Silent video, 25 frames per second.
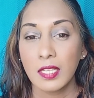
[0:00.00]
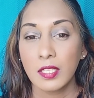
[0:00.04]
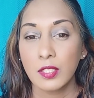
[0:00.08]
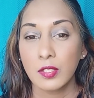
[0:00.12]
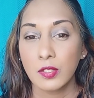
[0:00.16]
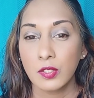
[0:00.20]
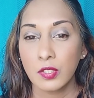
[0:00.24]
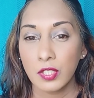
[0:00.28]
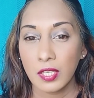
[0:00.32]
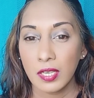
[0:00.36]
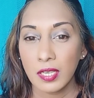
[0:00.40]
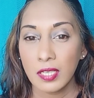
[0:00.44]

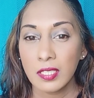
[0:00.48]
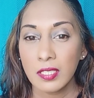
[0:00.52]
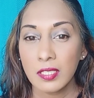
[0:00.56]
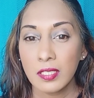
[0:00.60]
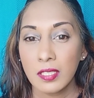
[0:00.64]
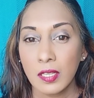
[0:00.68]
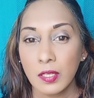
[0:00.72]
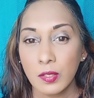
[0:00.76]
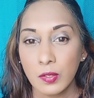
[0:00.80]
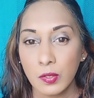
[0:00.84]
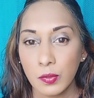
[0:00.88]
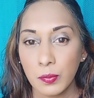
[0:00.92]
just
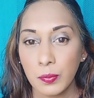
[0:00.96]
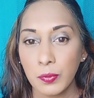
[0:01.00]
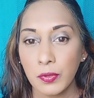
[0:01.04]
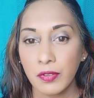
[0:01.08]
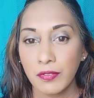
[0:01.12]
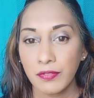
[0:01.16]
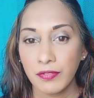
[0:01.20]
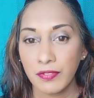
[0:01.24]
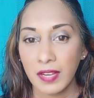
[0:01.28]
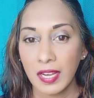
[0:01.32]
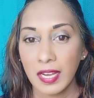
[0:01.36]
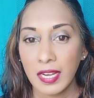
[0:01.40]
to
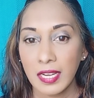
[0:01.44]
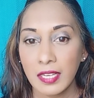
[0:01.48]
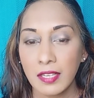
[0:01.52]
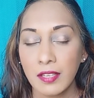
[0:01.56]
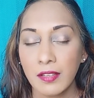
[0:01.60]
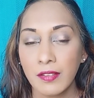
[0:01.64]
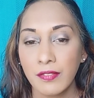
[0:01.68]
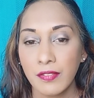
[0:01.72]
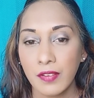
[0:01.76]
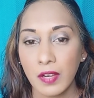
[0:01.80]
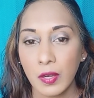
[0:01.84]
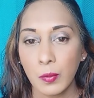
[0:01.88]
provide
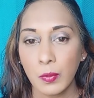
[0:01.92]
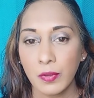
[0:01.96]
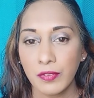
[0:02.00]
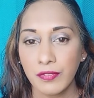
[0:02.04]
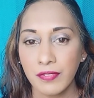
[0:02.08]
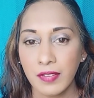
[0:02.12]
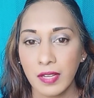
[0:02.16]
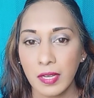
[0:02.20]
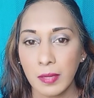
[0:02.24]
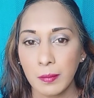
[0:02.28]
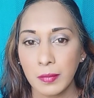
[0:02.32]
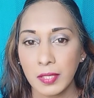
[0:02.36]
for our
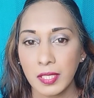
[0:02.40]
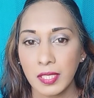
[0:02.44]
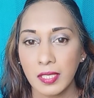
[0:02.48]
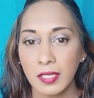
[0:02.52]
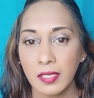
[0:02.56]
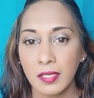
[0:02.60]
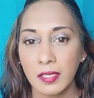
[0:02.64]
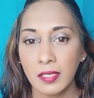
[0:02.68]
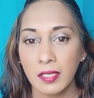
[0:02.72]
family,